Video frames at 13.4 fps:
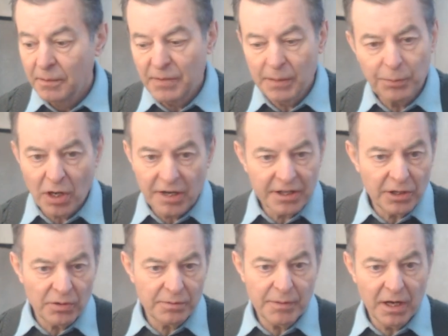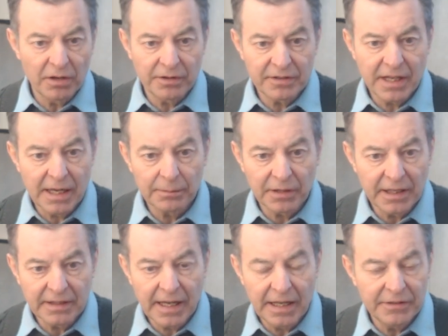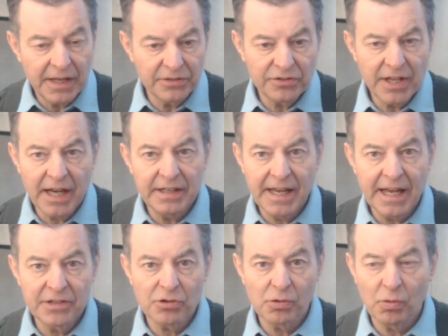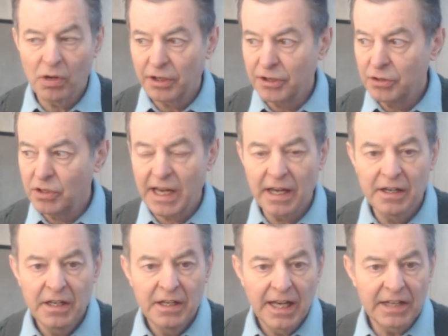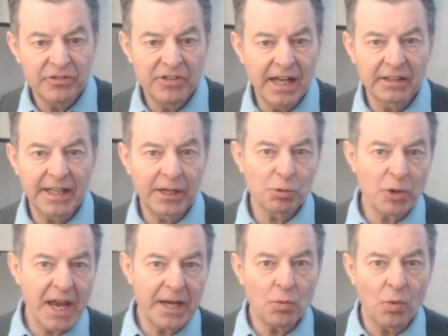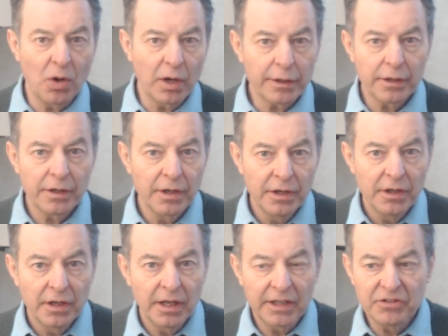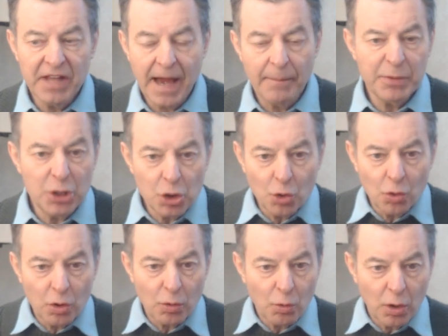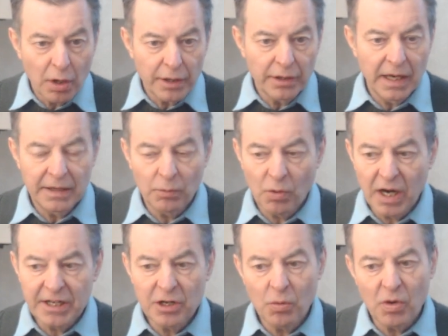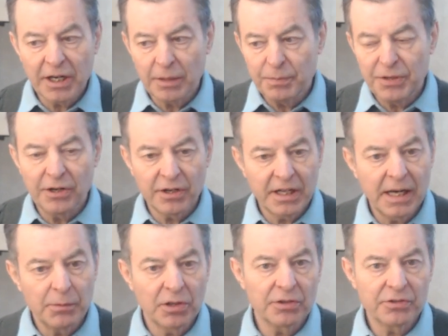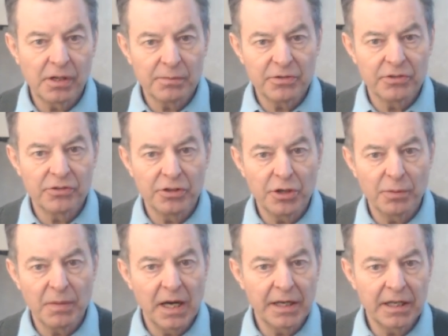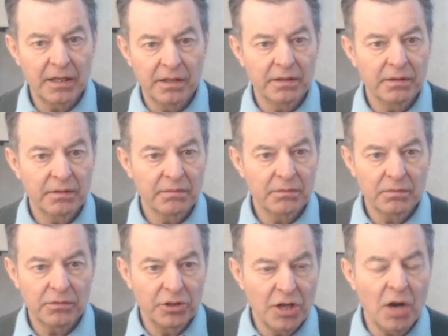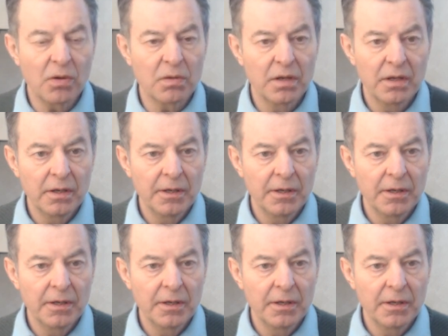People argue with me all the time like that. That's not natural water. You can't, that's not like rainwater. That's not pure water. And why do you want a pure chemical substance in your body? You don't.